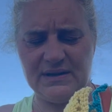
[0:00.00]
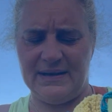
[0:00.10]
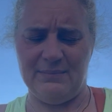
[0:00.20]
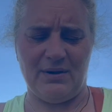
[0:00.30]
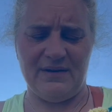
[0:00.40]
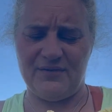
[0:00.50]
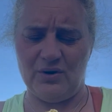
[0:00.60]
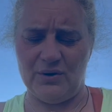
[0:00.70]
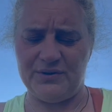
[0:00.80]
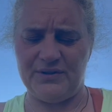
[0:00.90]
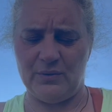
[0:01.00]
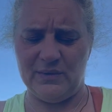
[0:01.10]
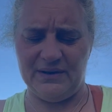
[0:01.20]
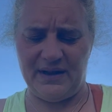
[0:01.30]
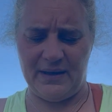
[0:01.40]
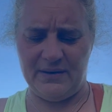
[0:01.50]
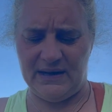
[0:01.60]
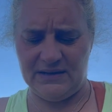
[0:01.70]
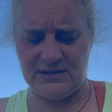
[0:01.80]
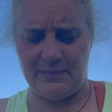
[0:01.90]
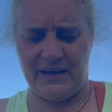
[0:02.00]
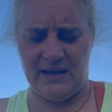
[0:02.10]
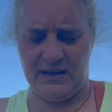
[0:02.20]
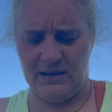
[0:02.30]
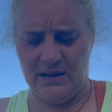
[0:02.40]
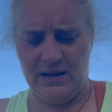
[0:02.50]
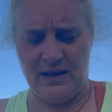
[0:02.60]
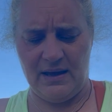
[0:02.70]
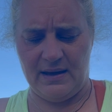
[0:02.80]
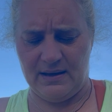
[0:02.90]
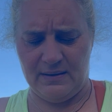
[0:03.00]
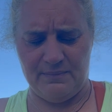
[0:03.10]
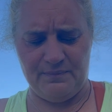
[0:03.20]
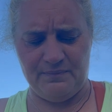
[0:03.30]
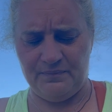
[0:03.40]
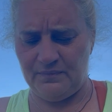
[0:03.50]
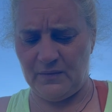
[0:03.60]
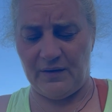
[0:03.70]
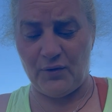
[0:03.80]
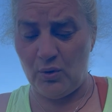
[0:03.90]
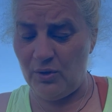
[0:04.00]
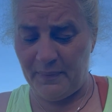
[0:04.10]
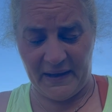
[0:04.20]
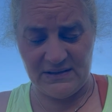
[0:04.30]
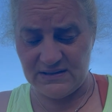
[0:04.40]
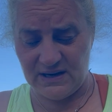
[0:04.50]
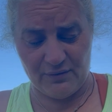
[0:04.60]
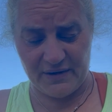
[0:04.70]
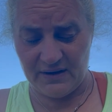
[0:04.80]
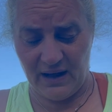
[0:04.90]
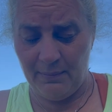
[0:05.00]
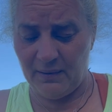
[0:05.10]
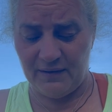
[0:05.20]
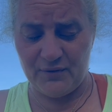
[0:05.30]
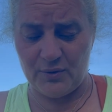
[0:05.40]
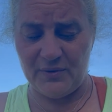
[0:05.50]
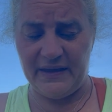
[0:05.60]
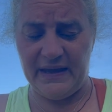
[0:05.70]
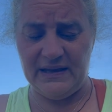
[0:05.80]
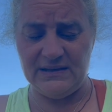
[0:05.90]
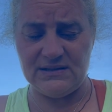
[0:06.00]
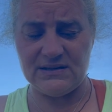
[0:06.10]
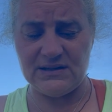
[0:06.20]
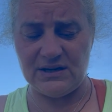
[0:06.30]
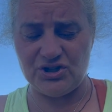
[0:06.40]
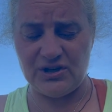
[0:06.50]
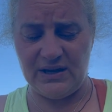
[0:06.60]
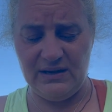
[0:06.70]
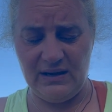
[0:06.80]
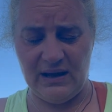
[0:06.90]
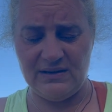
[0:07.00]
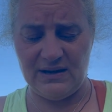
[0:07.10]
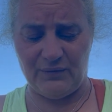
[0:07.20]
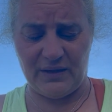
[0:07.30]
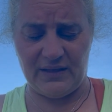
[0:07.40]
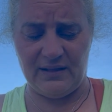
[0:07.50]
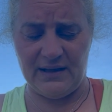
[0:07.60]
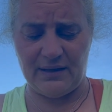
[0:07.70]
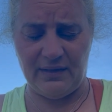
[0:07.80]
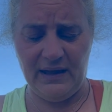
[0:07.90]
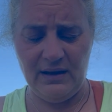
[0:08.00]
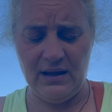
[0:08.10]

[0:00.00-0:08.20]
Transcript: I've got that will now need to be, I've got all the patterns now written up, I've got all the ends stitched in and everything like that.